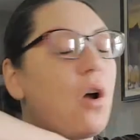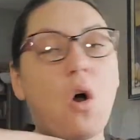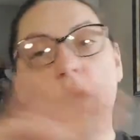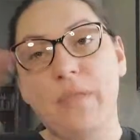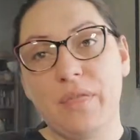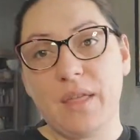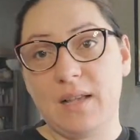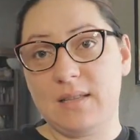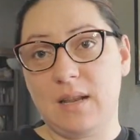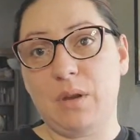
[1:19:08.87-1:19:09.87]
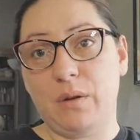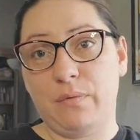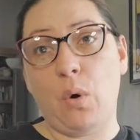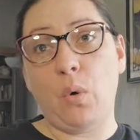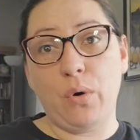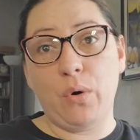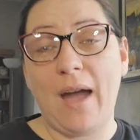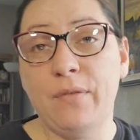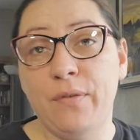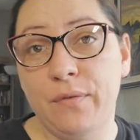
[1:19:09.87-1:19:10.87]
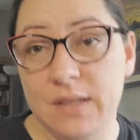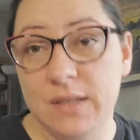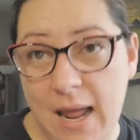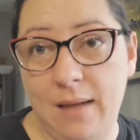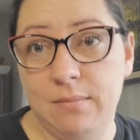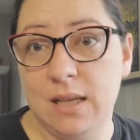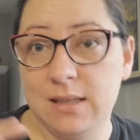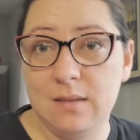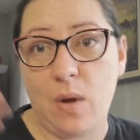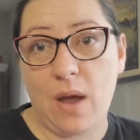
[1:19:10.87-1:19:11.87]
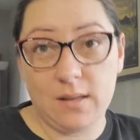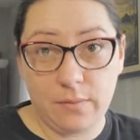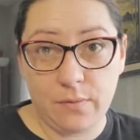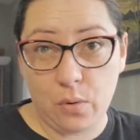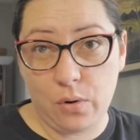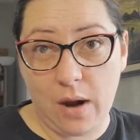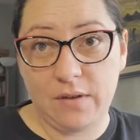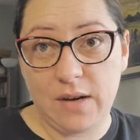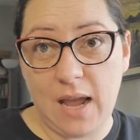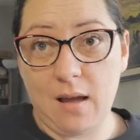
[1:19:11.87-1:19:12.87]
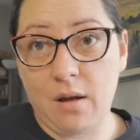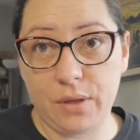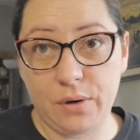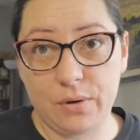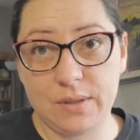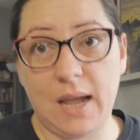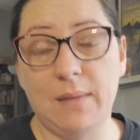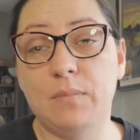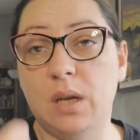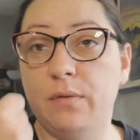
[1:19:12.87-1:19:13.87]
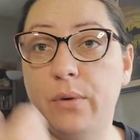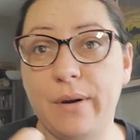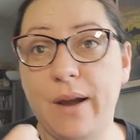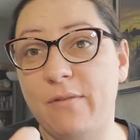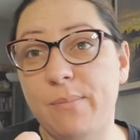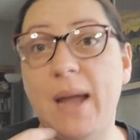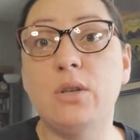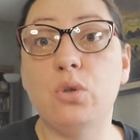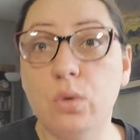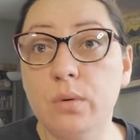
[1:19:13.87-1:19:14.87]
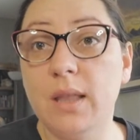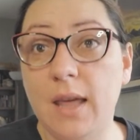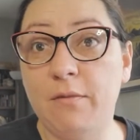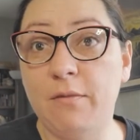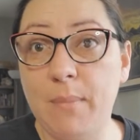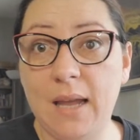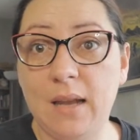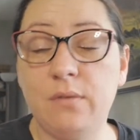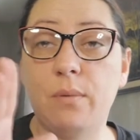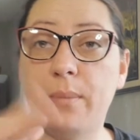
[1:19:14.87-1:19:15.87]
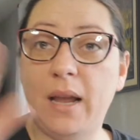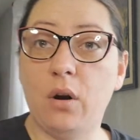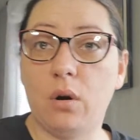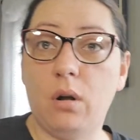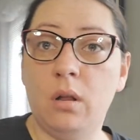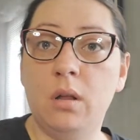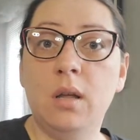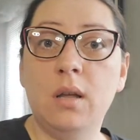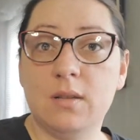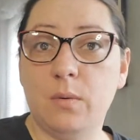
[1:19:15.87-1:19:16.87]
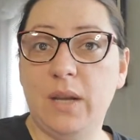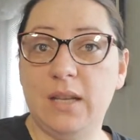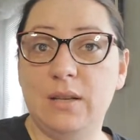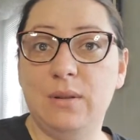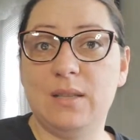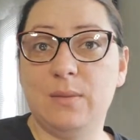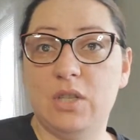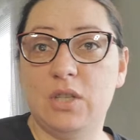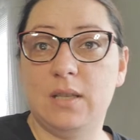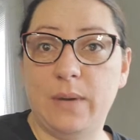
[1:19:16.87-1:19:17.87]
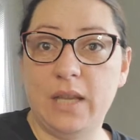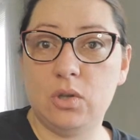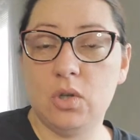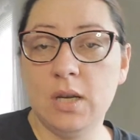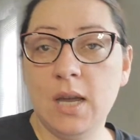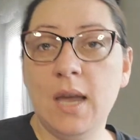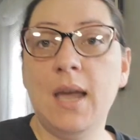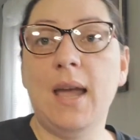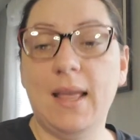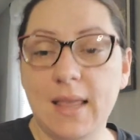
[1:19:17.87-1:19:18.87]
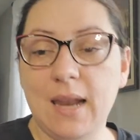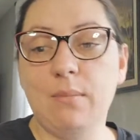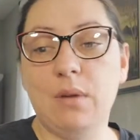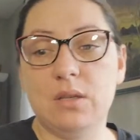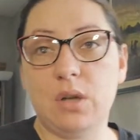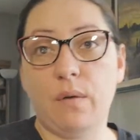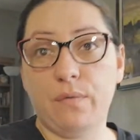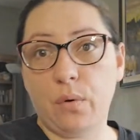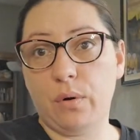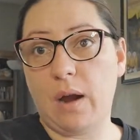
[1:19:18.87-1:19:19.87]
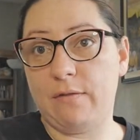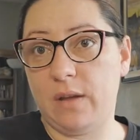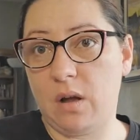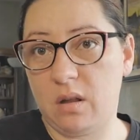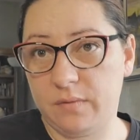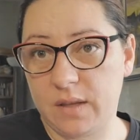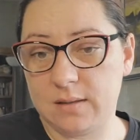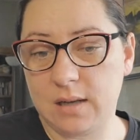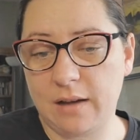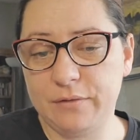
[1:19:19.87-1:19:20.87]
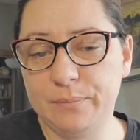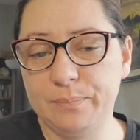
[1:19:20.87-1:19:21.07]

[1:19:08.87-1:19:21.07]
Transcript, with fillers: all the things that I'm going to photograph today. This is why it's photograph day on Thursday. I'm going to photograph my jewelry that I've made for my girl so we can do the switchy switch. And then I'm going to start photographing all of this stuff.